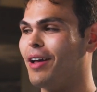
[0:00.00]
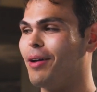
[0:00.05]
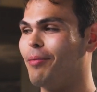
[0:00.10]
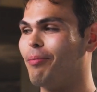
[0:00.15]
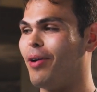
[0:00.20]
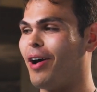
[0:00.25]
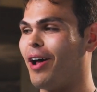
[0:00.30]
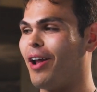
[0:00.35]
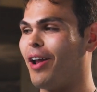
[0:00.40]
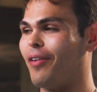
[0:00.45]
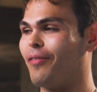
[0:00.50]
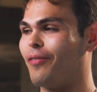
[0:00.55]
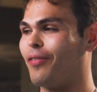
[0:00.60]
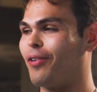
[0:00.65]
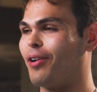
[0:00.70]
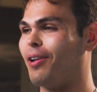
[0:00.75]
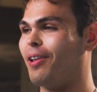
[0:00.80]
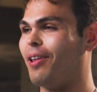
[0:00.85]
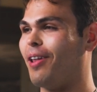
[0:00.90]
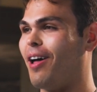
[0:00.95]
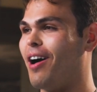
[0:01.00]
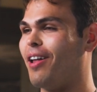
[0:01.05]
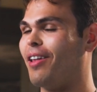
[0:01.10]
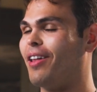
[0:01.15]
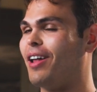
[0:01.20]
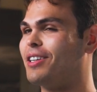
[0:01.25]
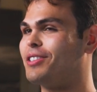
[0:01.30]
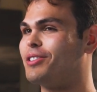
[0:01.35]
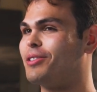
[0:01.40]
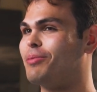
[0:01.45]
Bought it for a lot
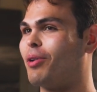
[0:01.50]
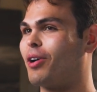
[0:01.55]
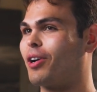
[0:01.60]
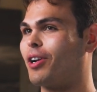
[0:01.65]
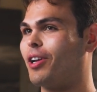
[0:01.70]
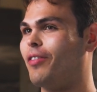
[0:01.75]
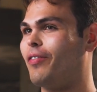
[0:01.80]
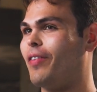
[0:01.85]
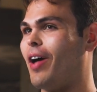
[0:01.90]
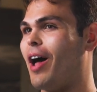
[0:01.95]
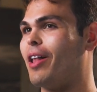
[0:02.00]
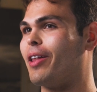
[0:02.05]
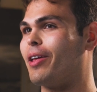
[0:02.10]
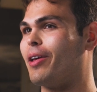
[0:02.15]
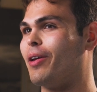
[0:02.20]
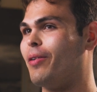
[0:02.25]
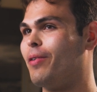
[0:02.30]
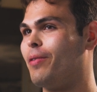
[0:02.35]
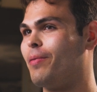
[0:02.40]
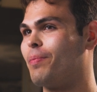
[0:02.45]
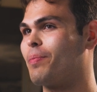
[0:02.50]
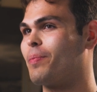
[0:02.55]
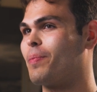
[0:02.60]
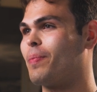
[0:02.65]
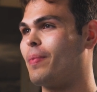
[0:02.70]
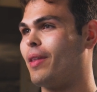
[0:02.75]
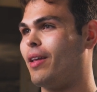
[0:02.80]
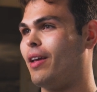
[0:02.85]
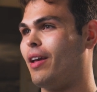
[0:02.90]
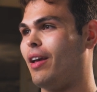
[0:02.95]
less than market value,
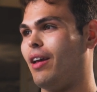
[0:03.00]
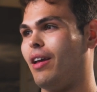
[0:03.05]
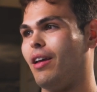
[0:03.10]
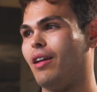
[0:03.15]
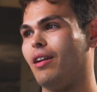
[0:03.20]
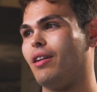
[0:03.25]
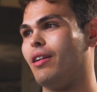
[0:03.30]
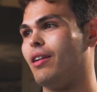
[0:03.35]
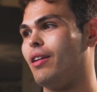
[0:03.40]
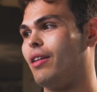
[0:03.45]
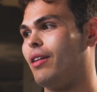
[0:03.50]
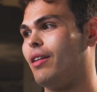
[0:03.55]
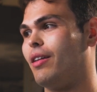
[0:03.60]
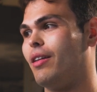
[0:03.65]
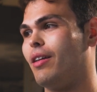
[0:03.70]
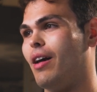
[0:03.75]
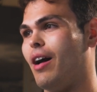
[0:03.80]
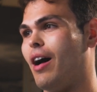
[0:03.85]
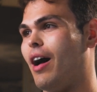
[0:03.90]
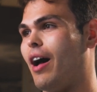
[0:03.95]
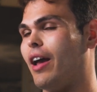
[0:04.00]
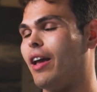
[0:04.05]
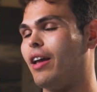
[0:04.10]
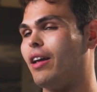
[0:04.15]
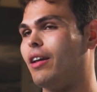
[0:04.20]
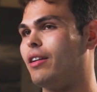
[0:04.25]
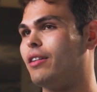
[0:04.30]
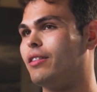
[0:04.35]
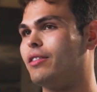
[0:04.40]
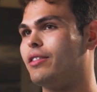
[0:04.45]
and
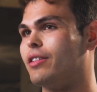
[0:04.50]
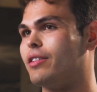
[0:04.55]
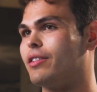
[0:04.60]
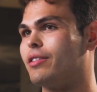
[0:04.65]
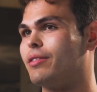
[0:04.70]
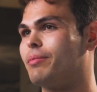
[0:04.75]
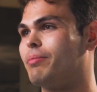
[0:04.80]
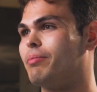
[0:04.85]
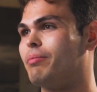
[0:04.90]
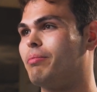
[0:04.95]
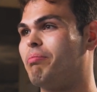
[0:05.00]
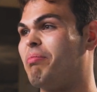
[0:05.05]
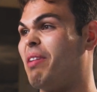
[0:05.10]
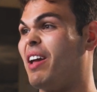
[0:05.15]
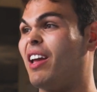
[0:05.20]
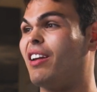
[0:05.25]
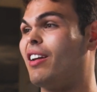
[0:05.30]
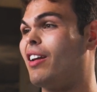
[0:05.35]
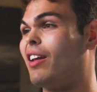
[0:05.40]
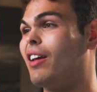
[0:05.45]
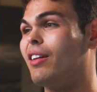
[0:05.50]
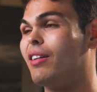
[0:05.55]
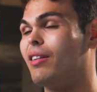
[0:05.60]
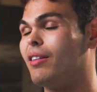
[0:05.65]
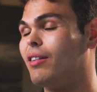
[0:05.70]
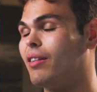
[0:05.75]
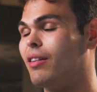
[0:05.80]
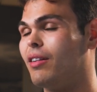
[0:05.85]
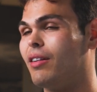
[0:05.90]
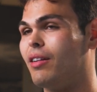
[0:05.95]
I just painted it
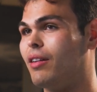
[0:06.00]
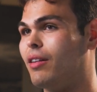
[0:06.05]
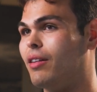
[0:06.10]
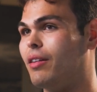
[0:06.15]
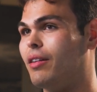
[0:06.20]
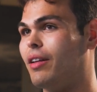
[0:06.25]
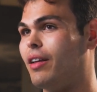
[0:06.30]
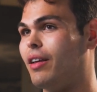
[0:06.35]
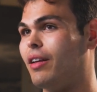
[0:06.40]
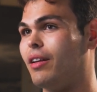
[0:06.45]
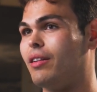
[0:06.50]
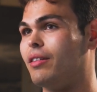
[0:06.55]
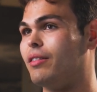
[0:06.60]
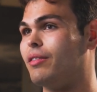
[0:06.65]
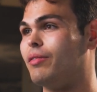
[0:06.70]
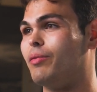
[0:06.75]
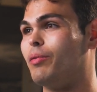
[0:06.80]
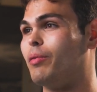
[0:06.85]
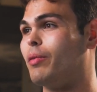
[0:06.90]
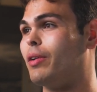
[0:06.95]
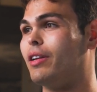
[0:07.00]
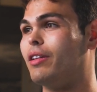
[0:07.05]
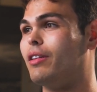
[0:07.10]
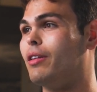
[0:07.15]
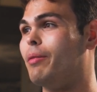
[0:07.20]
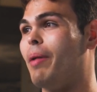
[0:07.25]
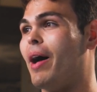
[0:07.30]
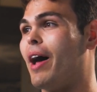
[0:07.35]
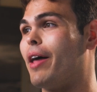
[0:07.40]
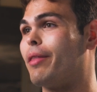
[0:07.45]
and redid
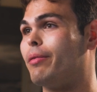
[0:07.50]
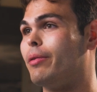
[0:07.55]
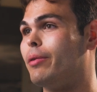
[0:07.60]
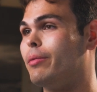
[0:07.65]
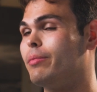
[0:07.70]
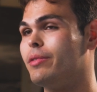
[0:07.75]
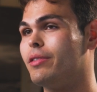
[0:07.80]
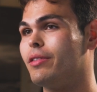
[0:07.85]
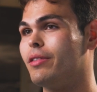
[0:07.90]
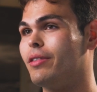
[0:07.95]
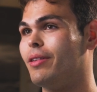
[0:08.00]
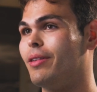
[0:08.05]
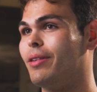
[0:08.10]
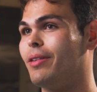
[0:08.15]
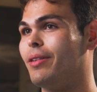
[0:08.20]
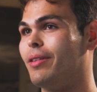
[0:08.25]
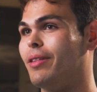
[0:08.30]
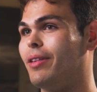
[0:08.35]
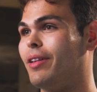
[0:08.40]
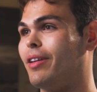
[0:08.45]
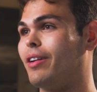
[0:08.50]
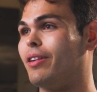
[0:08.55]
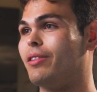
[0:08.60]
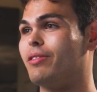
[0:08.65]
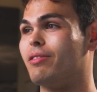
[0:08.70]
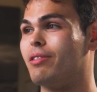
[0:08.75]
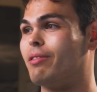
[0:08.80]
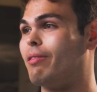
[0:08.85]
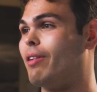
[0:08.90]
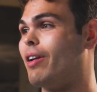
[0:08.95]
the bathrooms, and I
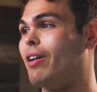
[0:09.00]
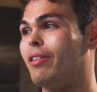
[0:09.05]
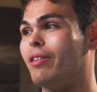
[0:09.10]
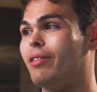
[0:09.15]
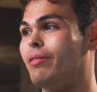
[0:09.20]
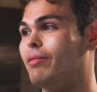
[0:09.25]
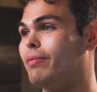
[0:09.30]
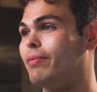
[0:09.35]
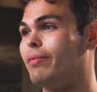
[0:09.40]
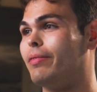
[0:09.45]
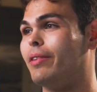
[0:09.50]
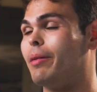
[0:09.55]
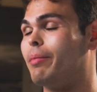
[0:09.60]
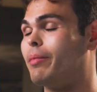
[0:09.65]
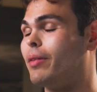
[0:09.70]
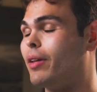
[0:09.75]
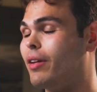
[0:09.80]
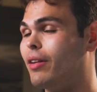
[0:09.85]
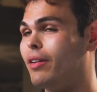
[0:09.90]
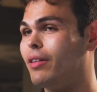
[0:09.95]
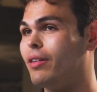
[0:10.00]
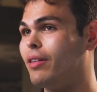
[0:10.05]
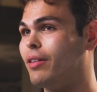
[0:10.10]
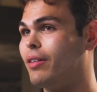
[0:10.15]
turned around and flipped it.